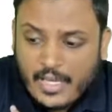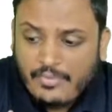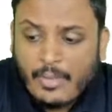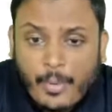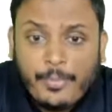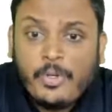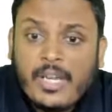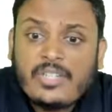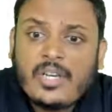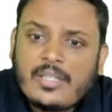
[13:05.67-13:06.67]
If the
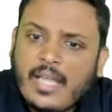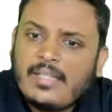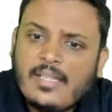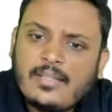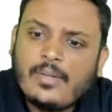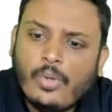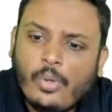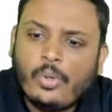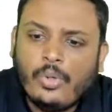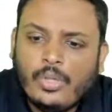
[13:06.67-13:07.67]
population size is
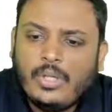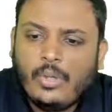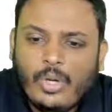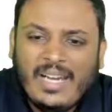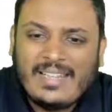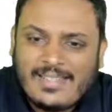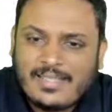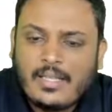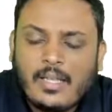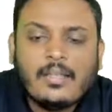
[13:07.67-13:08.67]
low or
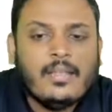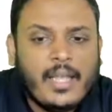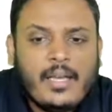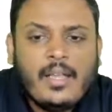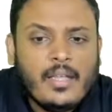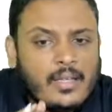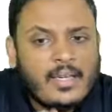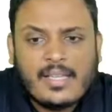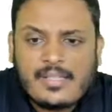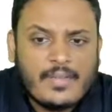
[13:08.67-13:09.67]
less, then
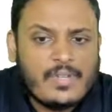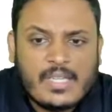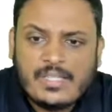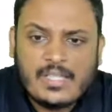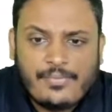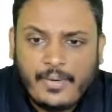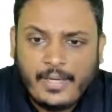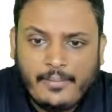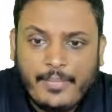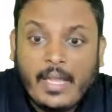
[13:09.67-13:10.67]
less evidence is fine.